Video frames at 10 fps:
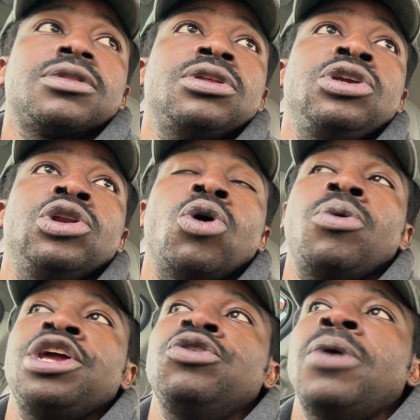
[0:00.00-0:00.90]
you know
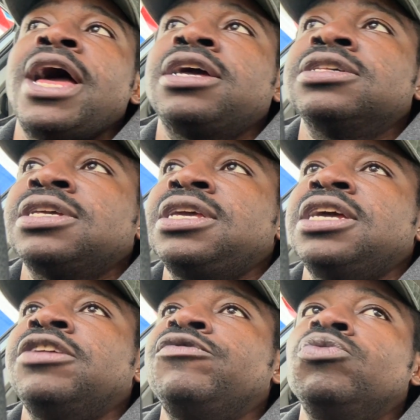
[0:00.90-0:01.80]
where you at because
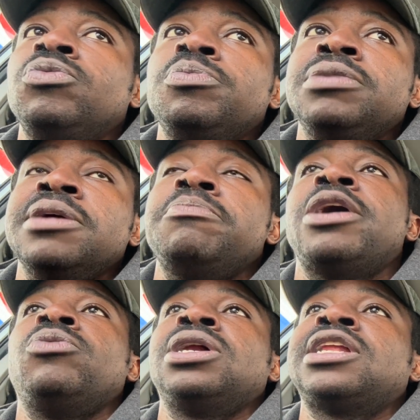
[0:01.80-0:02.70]
again if you get
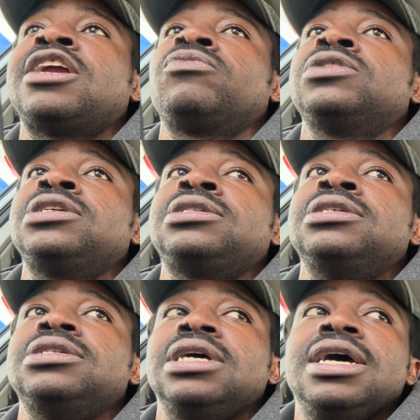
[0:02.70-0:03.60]
met with a lot of
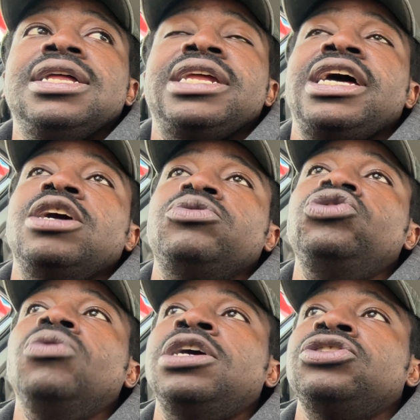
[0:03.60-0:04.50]
resistance that helps
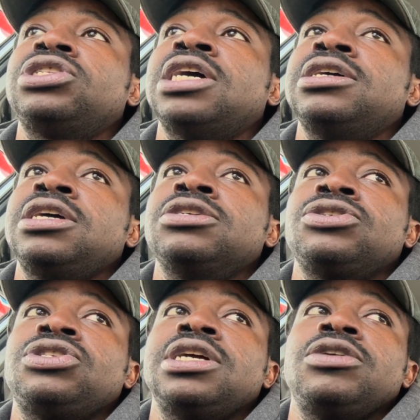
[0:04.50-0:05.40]
you understand
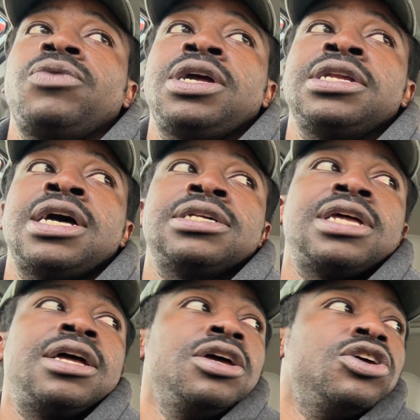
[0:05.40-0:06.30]
understand and recognize
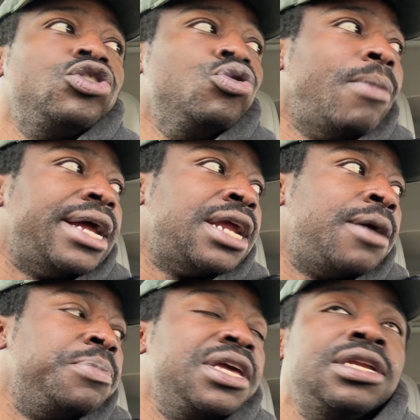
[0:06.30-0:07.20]
that you might
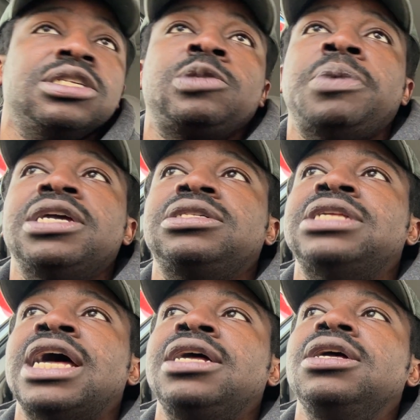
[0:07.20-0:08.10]
not be in the space
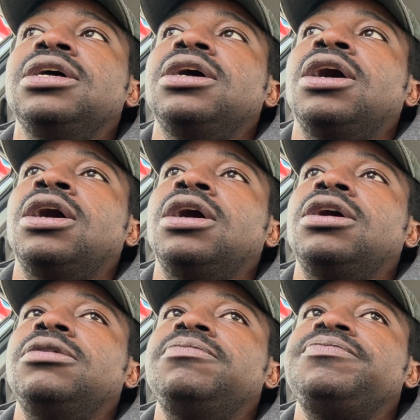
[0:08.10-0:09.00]
that uh,